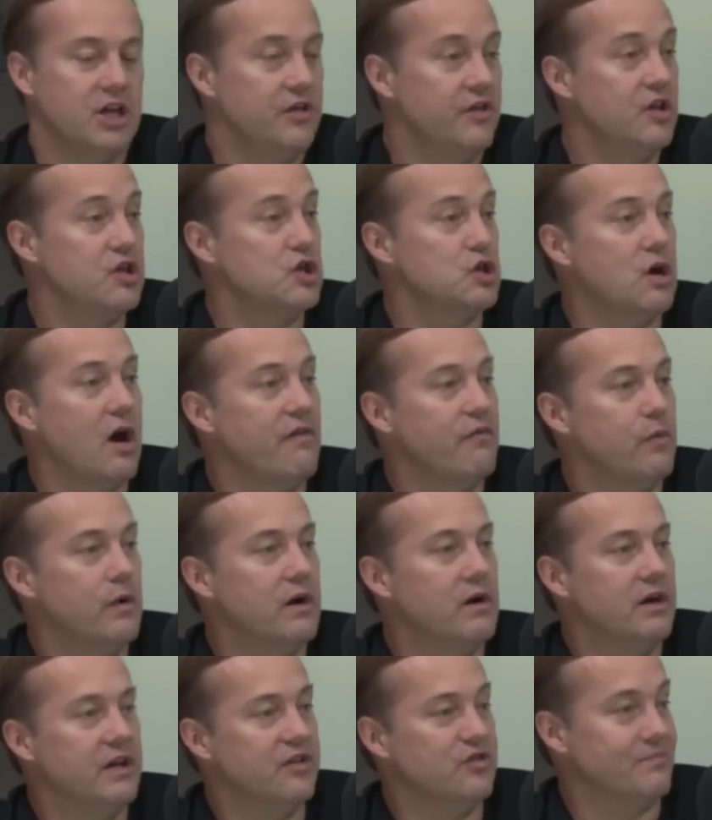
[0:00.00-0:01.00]
this
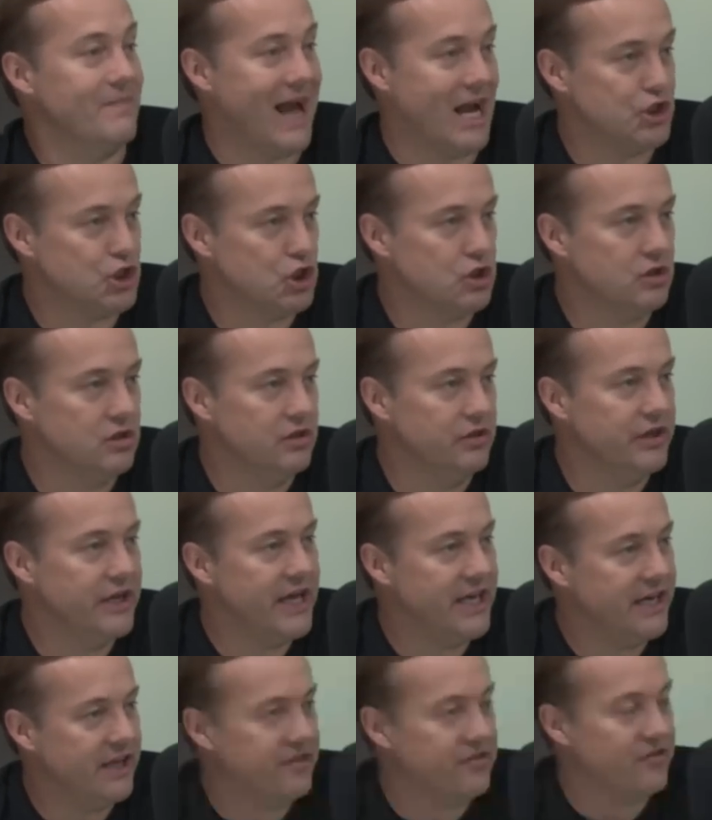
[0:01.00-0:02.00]
software is magical
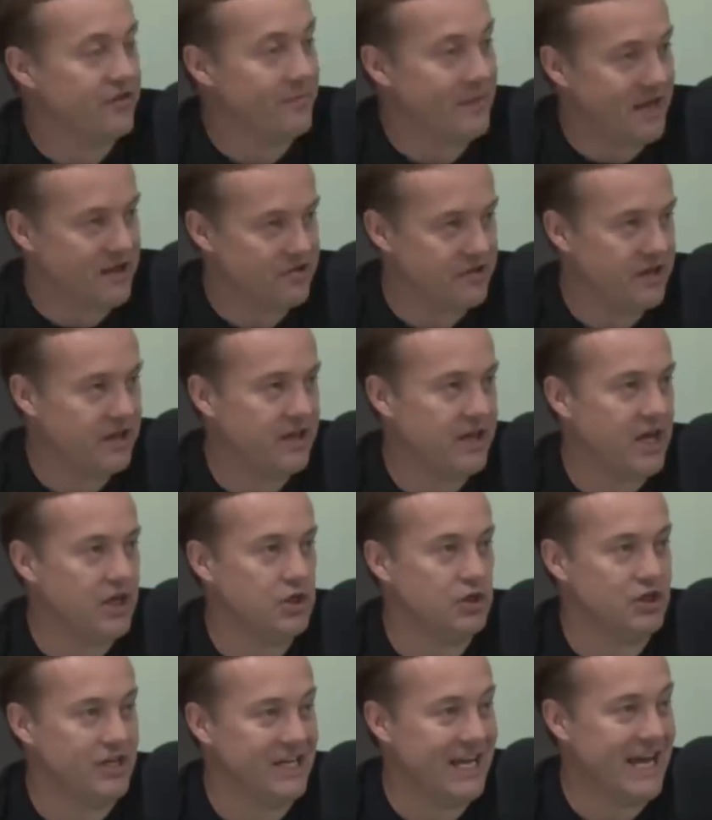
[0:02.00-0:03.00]
and it's amazing and
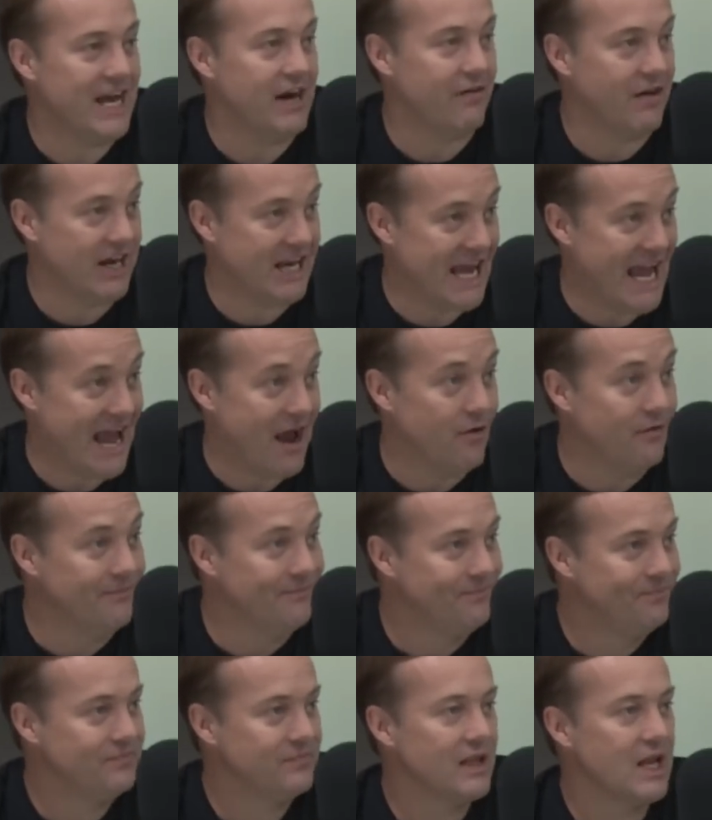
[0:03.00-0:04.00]
you can get it right now.
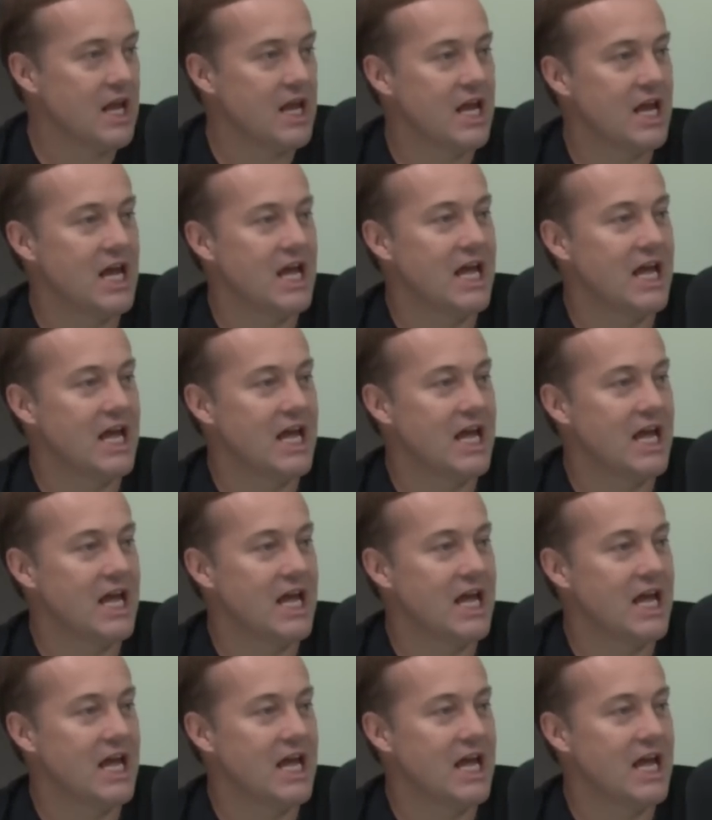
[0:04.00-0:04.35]
And by the way,